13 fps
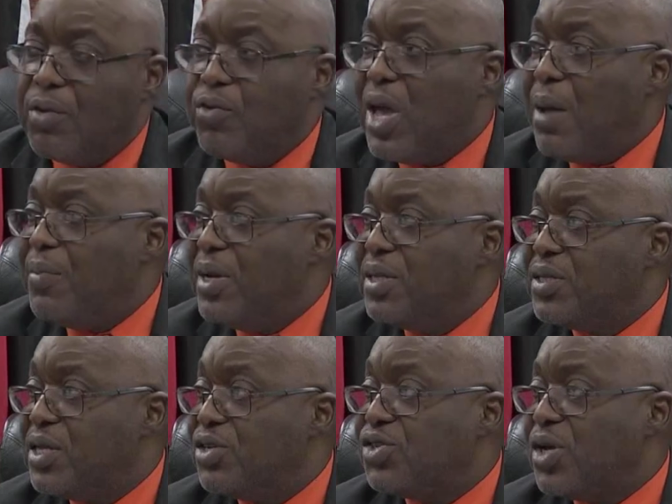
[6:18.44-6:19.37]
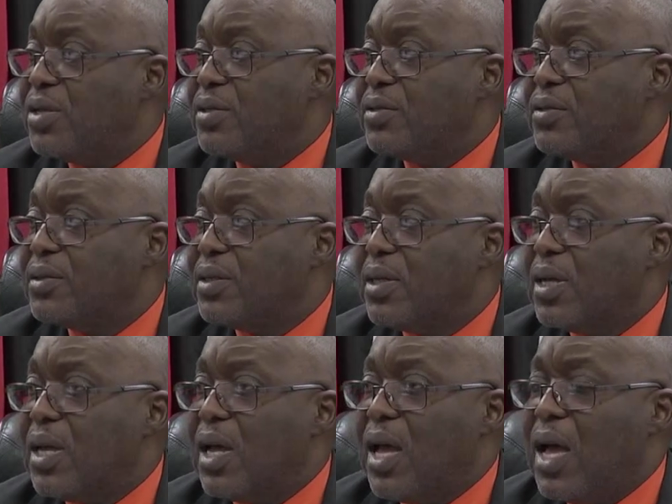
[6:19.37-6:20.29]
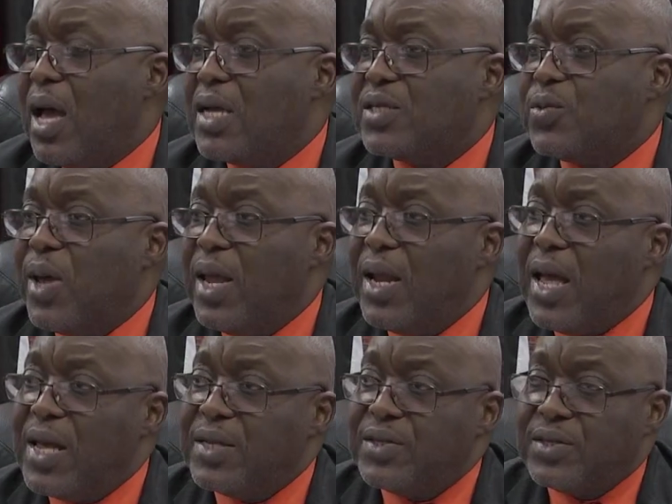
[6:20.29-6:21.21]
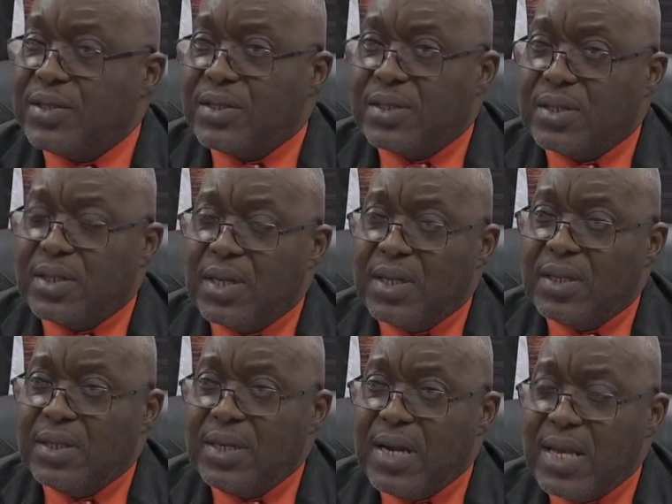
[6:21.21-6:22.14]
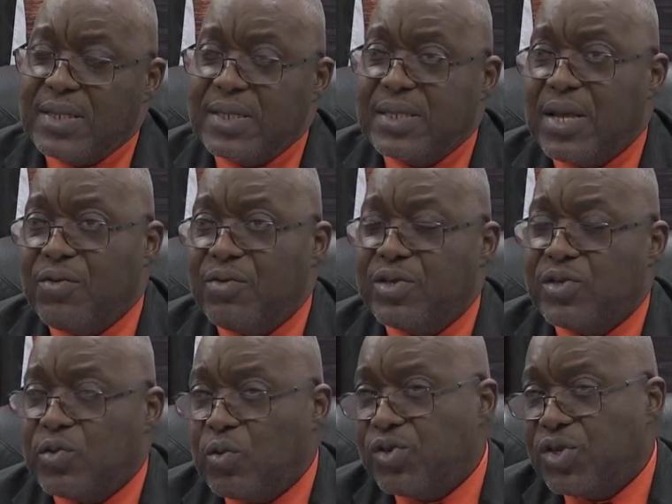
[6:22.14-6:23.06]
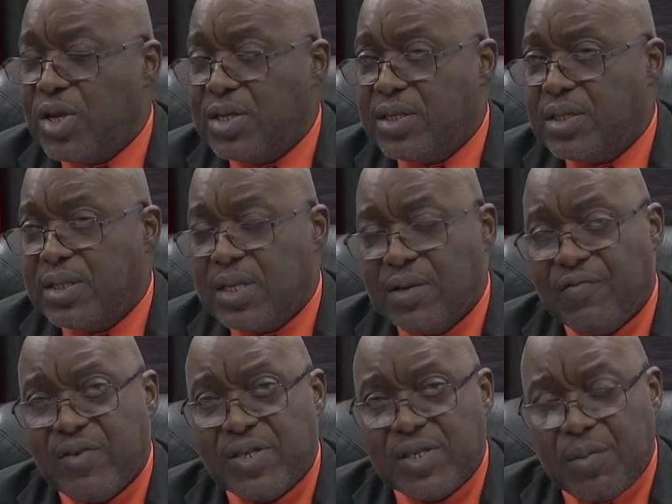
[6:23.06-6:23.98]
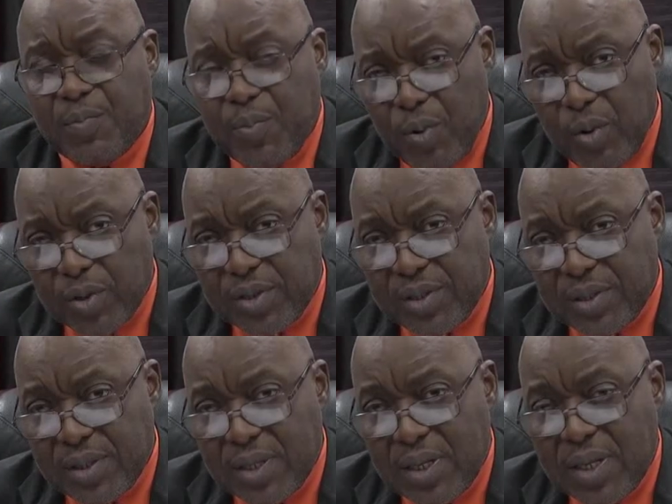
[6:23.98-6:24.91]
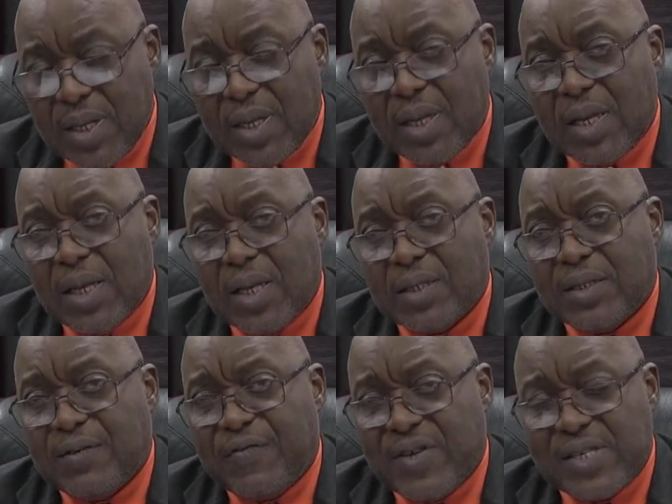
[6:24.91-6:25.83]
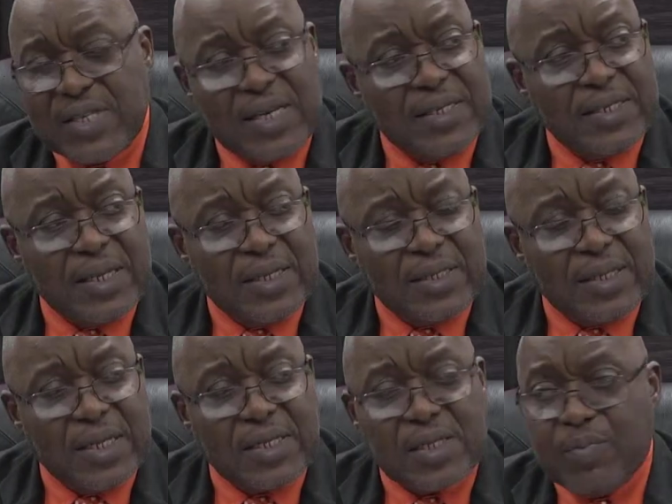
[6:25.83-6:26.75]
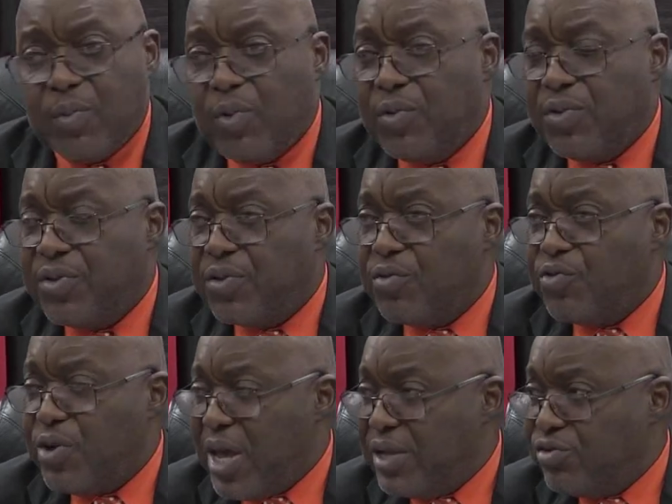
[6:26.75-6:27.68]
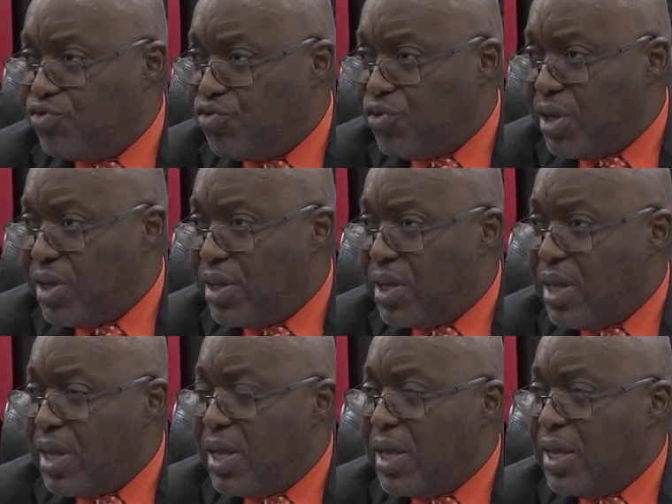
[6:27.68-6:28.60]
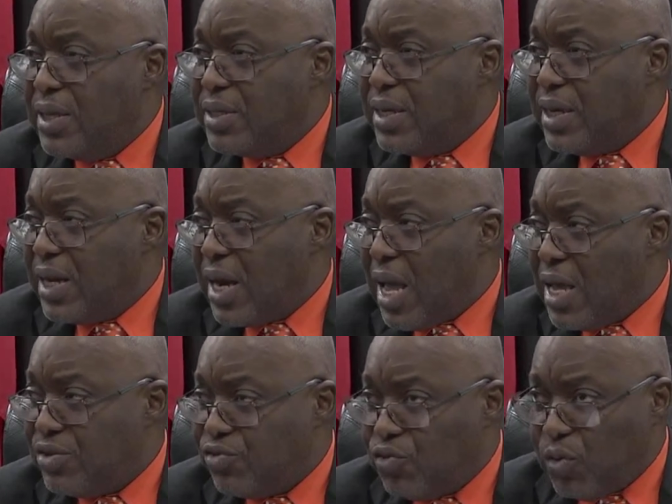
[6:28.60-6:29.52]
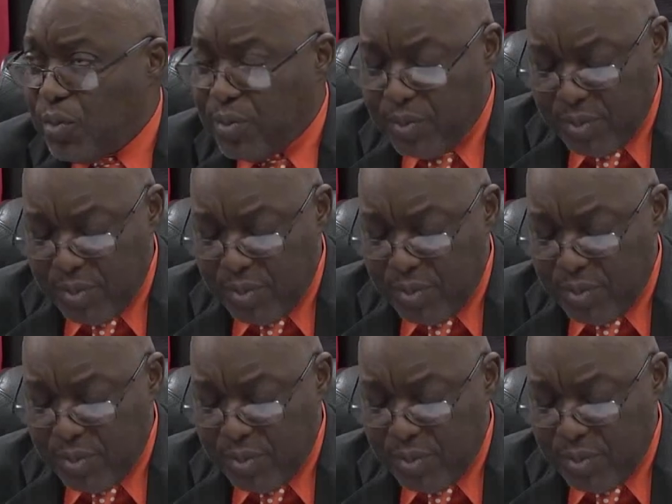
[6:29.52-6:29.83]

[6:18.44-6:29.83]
rehabilitation, as well as the necessary social service support to facilitate a smooth re-entry into the classroom